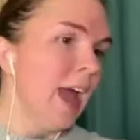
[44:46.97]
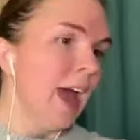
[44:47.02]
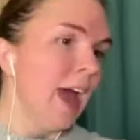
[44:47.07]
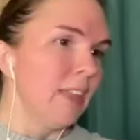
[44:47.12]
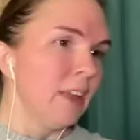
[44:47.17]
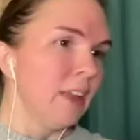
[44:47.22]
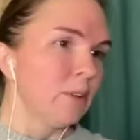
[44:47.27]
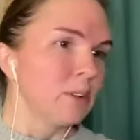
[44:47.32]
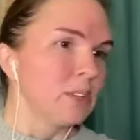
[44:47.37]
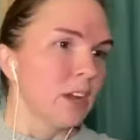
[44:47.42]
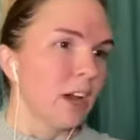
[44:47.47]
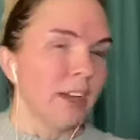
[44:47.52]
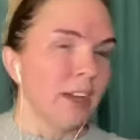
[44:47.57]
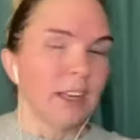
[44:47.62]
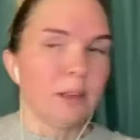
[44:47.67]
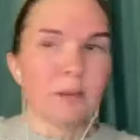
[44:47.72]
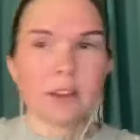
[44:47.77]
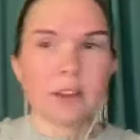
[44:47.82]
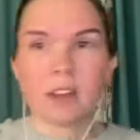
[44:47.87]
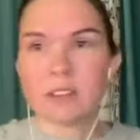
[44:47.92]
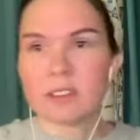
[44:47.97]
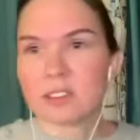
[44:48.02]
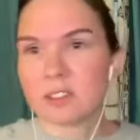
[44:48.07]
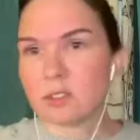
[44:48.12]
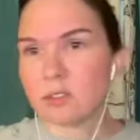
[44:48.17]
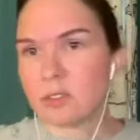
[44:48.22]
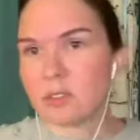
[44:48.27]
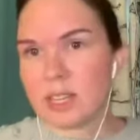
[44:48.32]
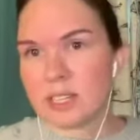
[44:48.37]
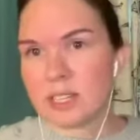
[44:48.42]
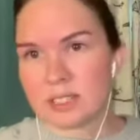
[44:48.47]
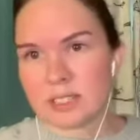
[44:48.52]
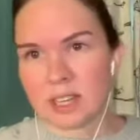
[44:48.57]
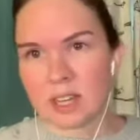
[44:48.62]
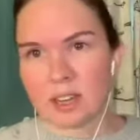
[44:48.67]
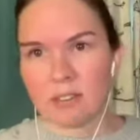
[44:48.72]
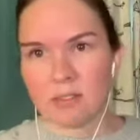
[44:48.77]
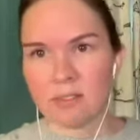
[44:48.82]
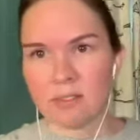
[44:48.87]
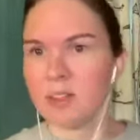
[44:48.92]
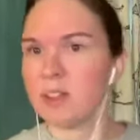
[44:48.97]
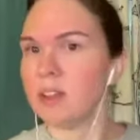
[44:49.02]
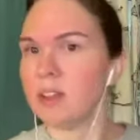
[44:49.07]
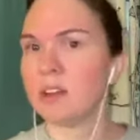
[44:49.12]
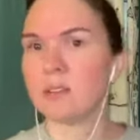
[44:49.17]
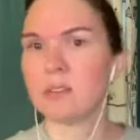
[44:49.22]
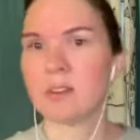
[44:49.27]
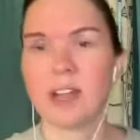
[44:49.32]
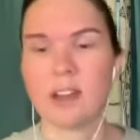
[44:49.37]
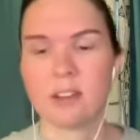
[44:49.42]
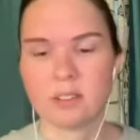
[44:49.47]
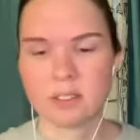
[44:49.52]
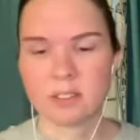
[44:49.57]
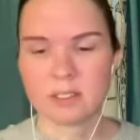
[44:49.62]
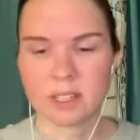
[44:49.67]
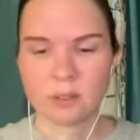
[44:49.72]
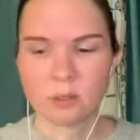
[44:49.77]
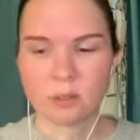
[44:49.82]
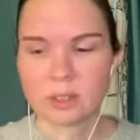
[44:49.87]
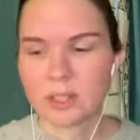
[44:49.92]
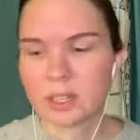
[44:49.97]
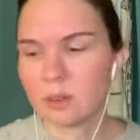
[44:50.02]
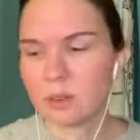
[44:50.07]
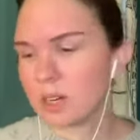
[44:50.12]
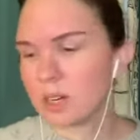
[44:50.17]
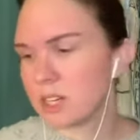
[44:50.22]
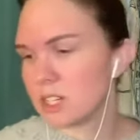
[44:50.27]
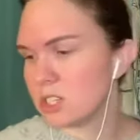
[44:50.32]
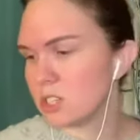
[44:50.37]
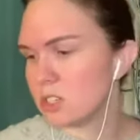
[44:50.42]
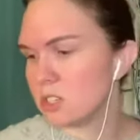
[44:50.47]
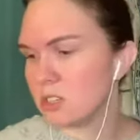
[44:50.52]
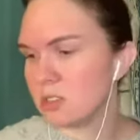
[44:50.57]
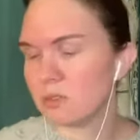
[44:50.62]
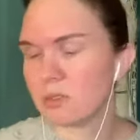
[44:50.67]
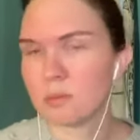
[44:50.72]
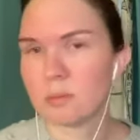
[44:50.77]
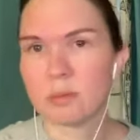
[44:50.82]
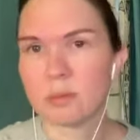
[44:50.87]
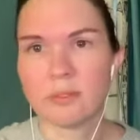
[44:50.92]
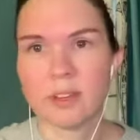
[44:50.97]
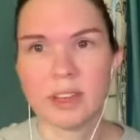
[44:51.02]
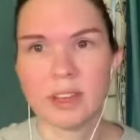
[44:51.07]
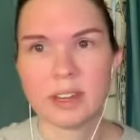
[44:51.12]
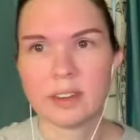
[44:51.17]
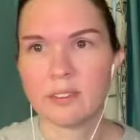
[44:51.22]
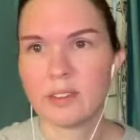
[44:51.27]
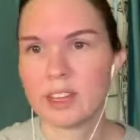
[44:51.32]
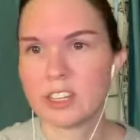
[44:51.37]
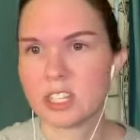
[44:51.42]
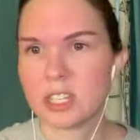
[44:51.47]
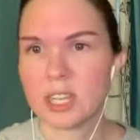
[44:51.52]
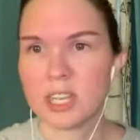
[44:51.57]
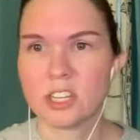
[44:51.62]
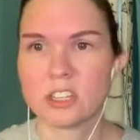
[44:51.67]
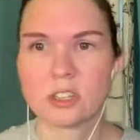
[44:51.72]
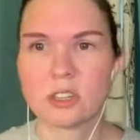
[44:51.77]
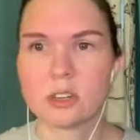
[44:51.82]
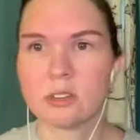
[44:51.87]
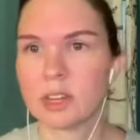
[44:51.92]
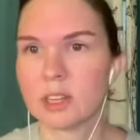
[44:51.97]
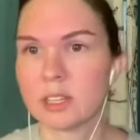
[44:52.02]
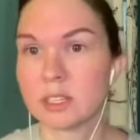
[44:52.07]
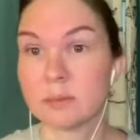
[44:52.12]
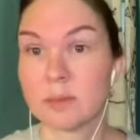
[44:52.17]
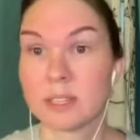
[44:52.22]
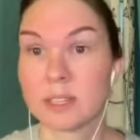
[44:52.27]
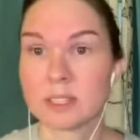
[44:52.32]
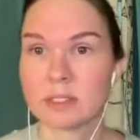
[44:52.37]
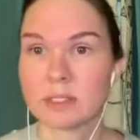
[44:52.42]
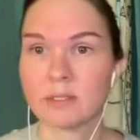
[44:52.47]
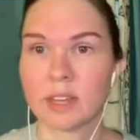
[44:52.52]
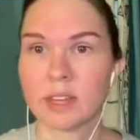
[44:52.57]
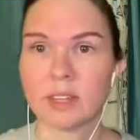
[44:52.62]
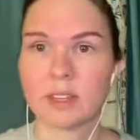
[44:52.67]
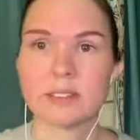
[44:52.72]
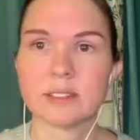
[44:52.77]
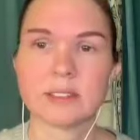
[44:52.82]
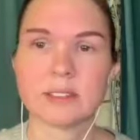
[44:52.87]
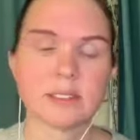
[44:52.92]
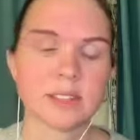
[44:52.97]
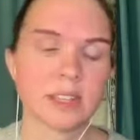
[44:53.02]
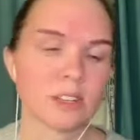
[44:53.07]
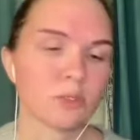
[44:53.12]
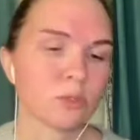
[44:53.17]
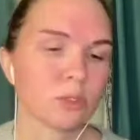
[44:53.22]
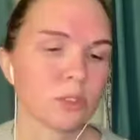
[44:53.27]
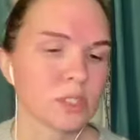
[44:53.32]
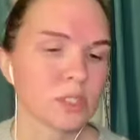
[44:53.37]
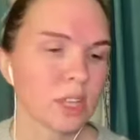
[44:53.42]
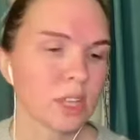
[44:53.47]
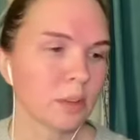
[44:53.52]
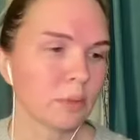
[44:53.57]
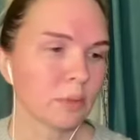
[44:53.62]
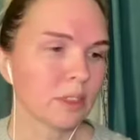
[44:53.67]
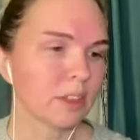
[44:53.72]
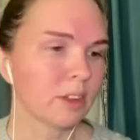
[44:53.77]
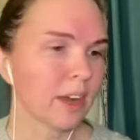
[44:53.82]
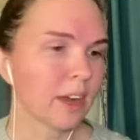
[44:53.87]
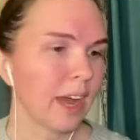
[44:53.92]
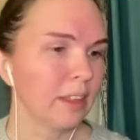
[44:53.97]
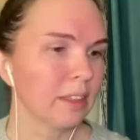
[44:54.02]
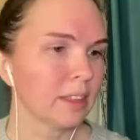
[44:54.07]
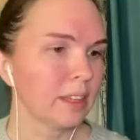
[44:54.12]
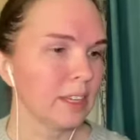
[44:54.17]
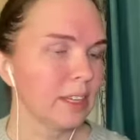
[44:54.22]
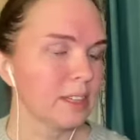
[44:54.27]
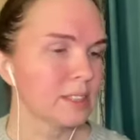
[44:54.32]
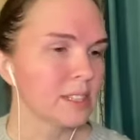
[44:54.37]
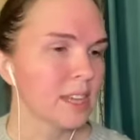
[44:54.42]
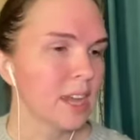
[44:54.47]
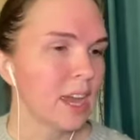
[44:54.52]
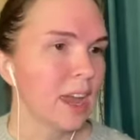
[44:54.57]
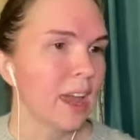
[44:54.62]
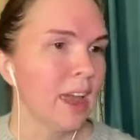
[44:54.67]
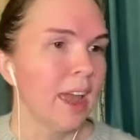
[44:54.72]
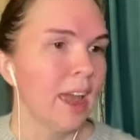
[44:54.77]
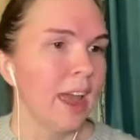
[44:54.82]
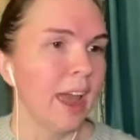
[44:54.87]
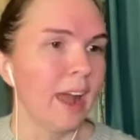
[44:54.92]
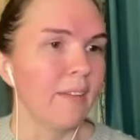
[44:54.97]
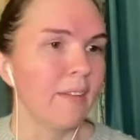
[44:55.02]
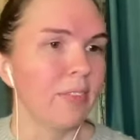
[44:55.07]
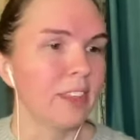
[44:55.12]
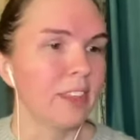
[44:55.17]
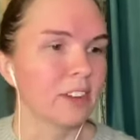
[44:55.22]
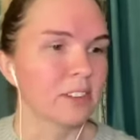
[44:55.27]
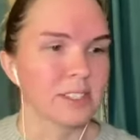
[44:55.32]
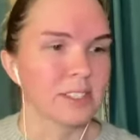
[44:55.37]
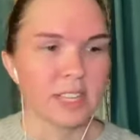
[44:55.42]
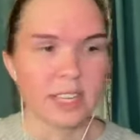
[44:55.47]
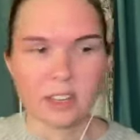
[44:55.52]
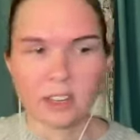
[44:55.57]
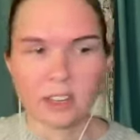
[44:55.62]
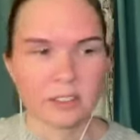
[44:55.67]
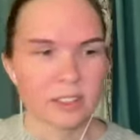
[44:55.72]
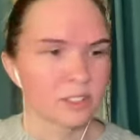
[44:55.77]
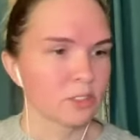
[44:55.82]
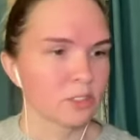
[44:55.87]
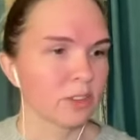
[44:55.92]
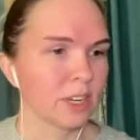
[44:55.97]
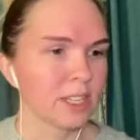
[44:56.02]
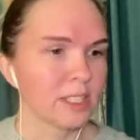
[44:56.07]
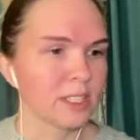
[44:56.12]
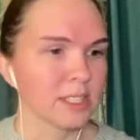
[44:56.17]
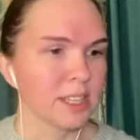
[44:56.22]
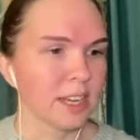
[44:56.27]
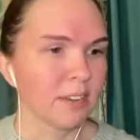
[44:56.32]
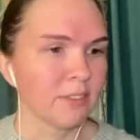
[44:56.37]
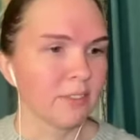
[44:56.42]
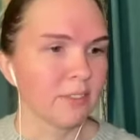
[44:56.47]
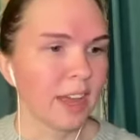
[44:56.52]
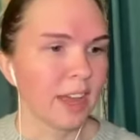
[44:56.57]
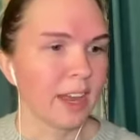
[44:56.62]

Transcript: And they were talking about all this great stuff around like what they wanted to do for preventative education around domestic violence and sexual assault with their athletes. And they're saying all this great stuff.